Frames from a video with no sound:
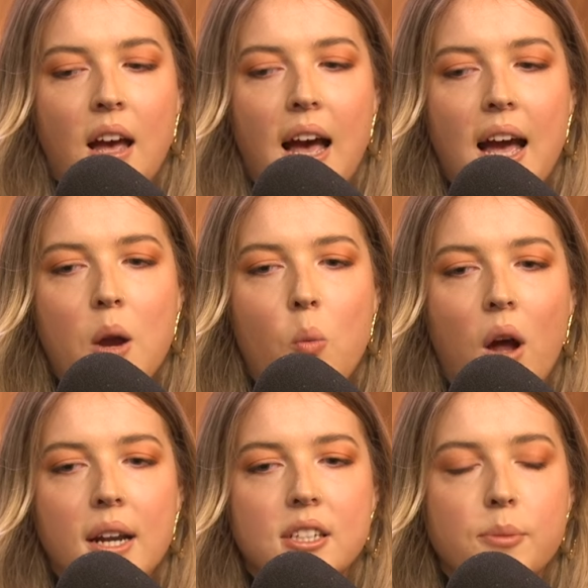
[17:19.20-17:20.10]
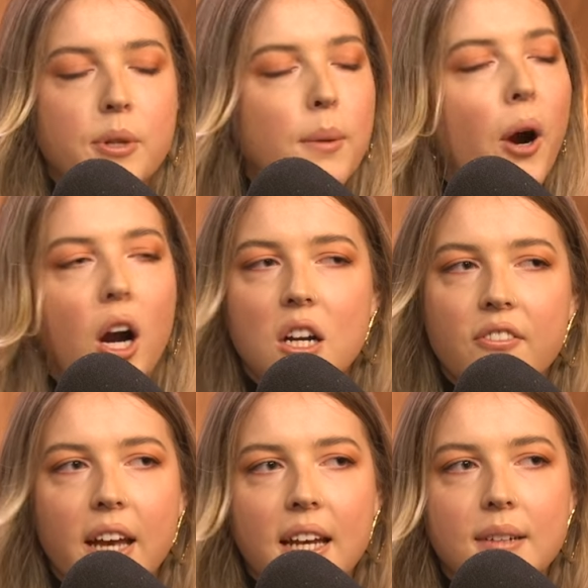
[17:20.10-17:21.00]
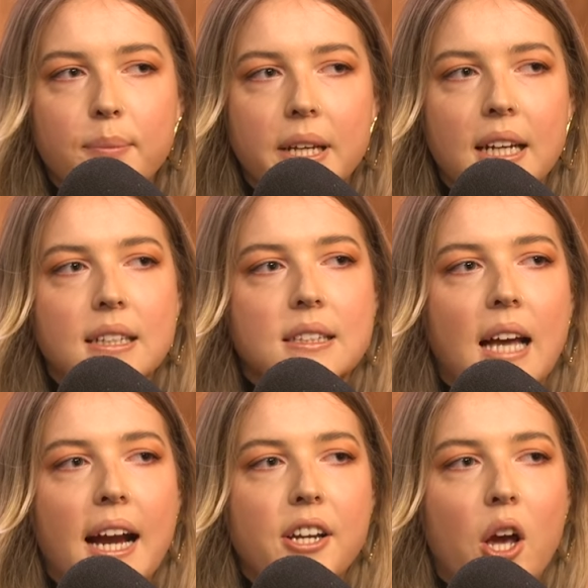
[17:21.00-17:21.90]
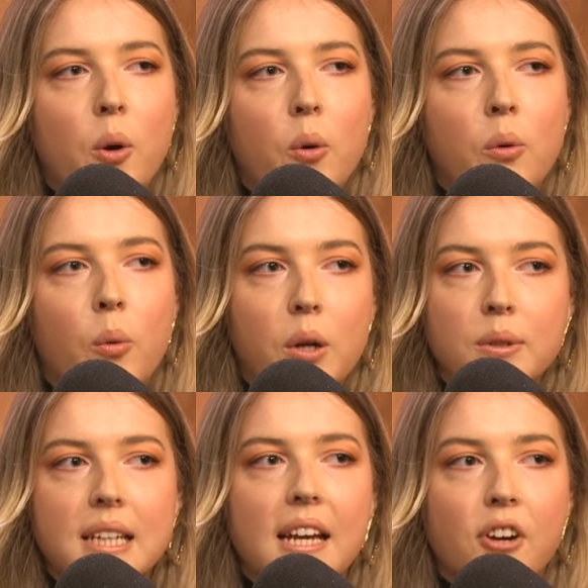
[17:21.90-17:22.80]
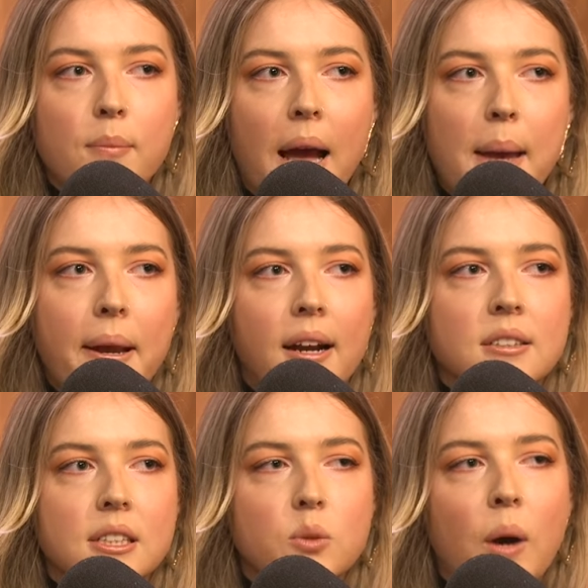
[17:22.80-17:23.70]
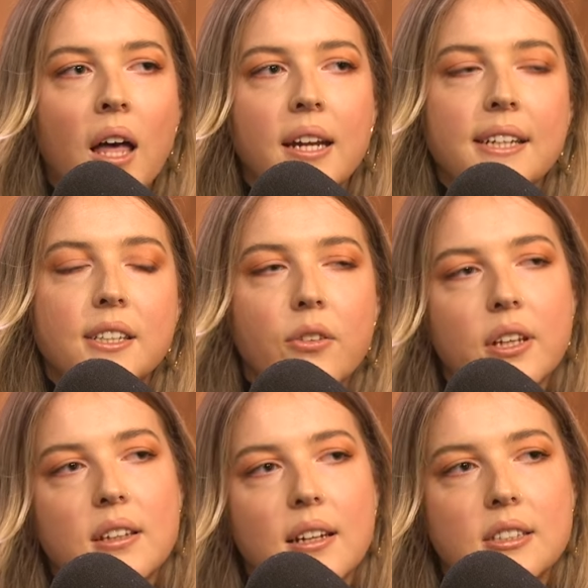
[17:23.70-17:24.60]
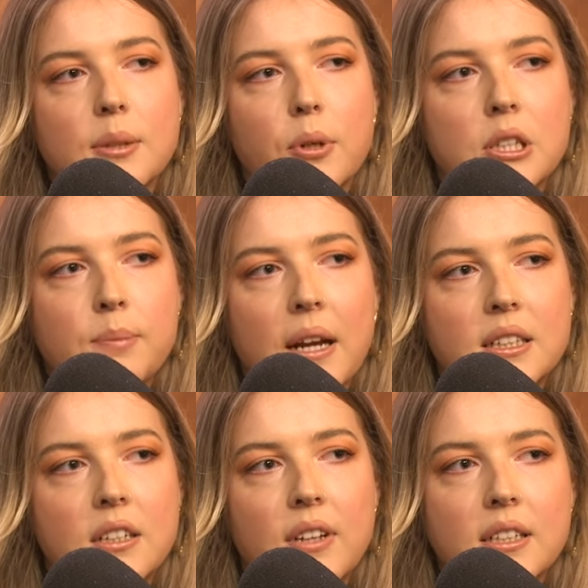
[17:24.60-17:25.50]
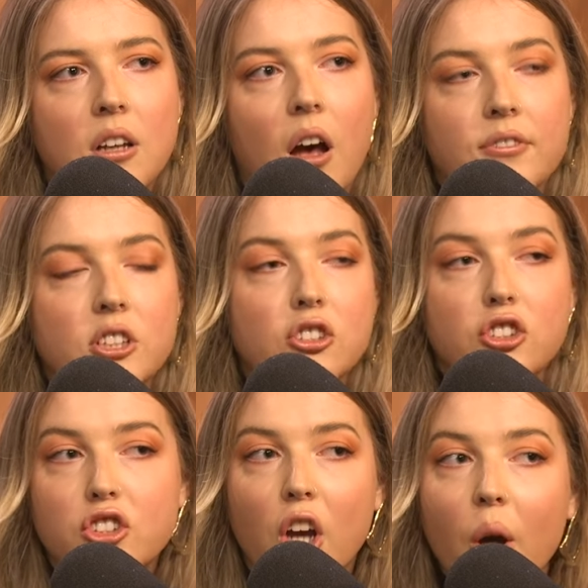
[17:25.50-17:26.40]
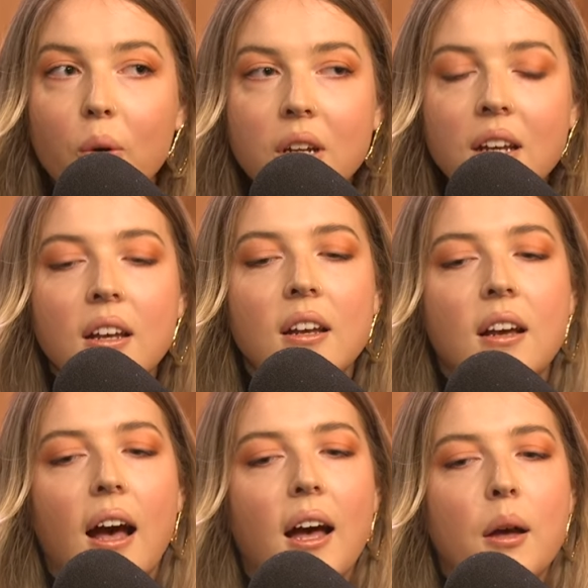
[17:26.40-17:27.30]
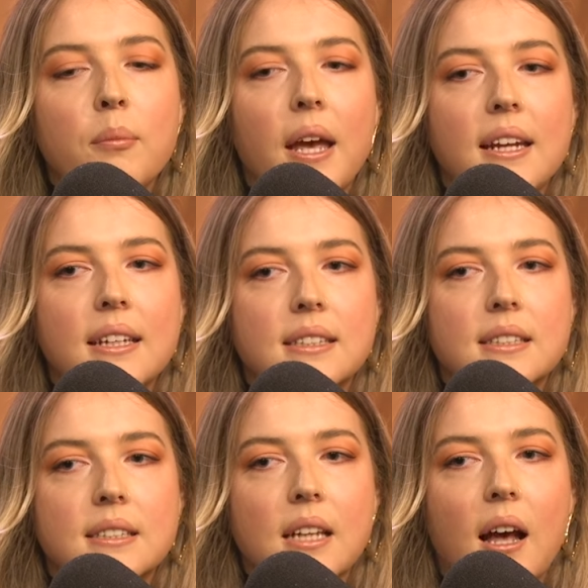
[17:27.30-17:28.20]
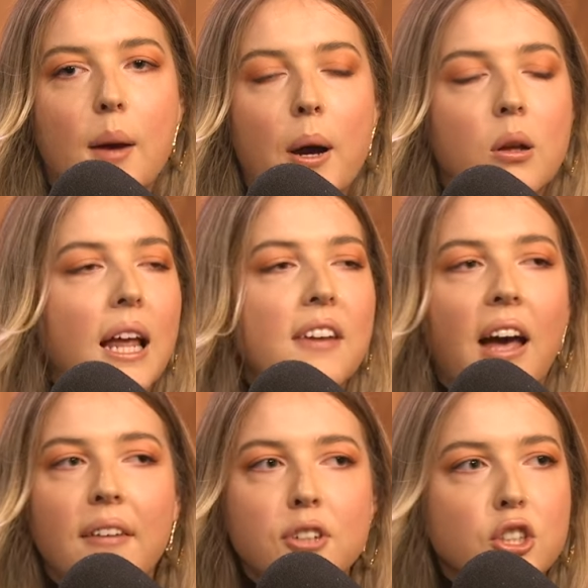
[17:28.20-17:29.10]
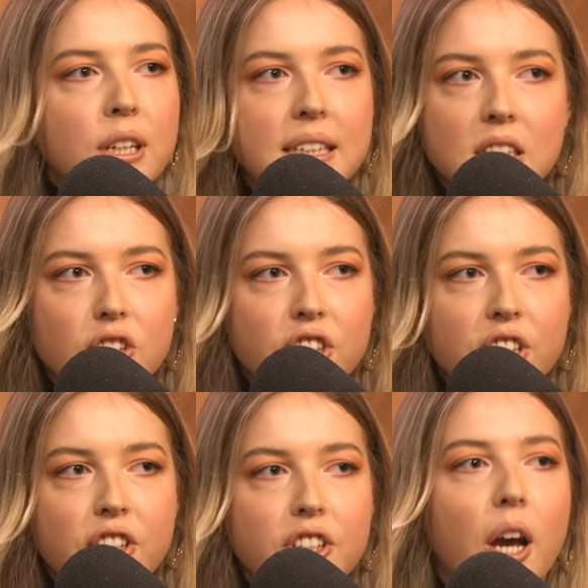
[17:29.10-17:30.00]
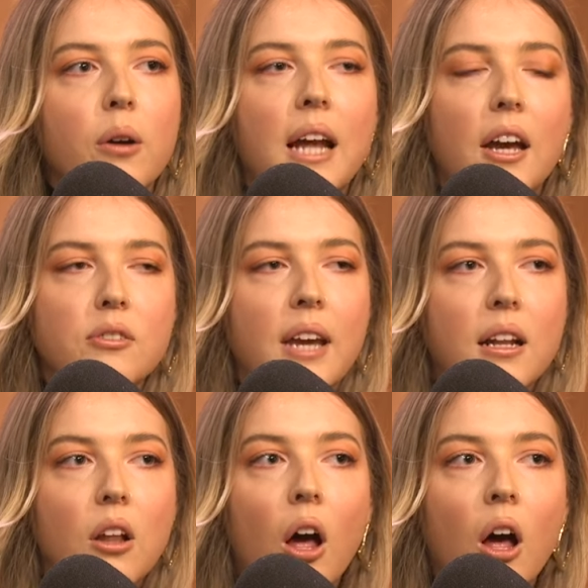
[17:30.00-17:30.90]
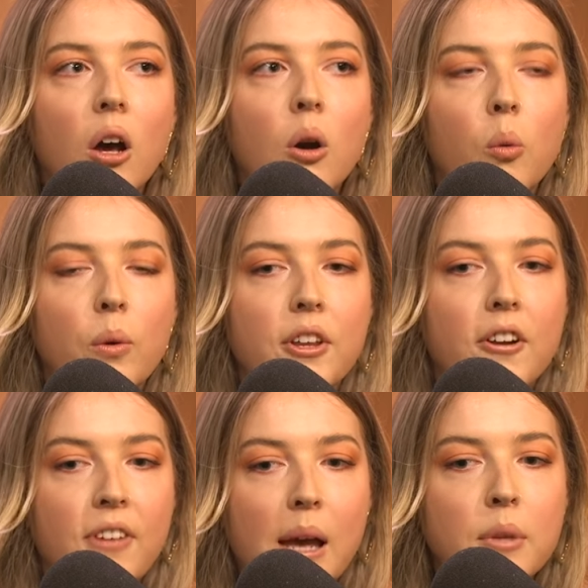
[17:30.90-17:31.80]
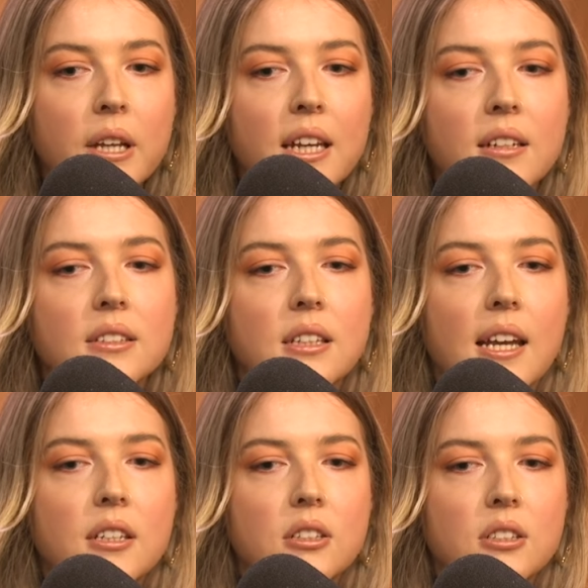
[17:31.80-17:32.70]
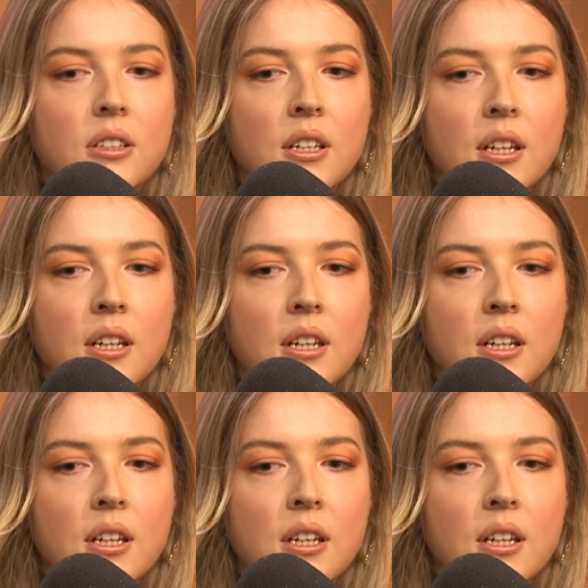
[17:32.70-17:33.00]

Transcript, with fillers: I wanted to be a part of it because I know what it was like for my parents as well, and I don't think that it's a perspective that's often shown, um, and it's about life after transition, you know, and how you get along with your family and and